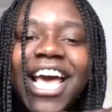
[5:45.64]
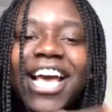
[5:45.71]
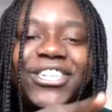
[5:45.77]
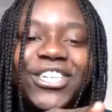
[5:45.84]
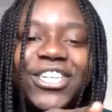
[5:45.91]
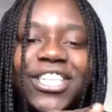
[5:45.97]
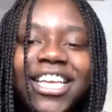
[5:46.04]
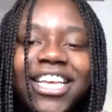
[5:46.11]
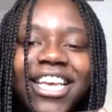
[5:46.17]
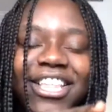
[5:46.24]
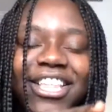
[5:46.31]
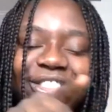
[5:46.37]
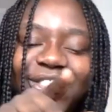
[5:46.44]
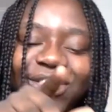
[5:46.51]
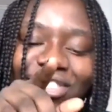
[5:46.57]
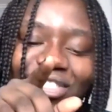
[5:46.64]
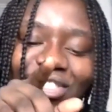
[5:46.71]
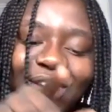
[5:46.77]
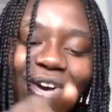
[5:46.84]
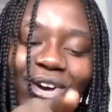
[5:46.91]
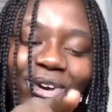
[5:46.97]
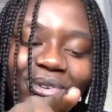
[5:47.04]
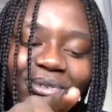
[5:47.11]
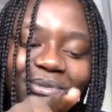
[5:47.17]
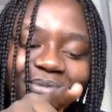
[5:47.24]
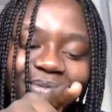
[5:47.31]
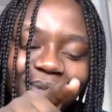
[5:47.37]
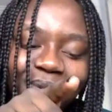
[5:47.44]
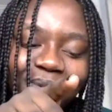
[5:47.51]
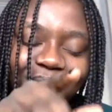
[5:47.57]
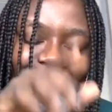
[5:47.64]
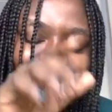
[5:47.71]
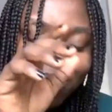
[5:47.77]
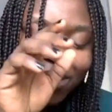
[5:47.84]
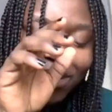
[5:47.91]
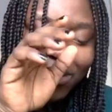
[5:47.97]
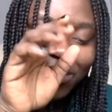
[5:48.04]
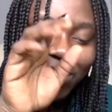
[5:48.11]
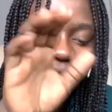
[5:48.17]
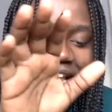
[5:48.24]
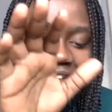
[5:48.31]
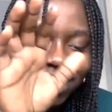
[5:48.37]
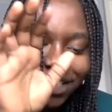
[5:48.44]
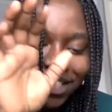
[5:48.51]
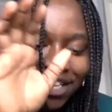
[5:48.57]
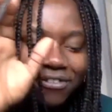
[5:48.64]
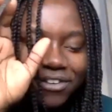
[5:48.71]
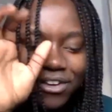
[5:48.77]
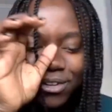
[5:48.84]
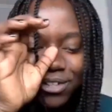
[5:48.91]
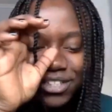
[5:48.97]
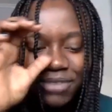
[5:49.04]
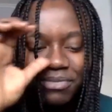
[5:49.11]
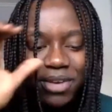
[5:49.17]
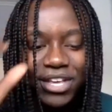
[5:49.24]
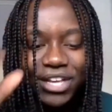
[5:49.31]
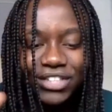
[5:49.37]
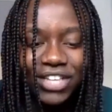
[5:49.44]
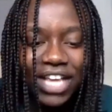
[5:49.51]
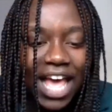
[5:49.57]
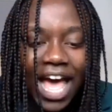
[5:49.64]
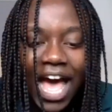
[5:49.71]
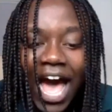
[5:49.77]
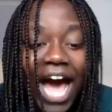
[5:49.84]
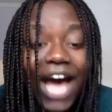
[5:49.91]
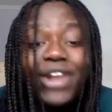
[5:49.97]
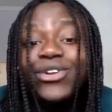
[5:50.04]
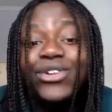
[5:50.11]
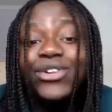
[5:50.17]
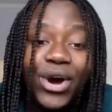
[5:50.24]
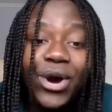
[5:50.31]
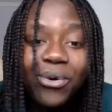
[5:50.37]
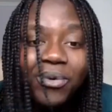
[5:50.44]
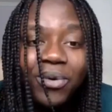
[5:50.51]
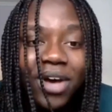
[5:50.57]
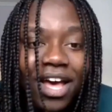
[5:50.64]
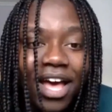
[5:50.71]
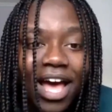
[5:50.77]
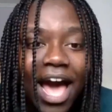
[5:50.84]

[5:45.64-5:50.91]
actually the greatest difficulty because I don't know.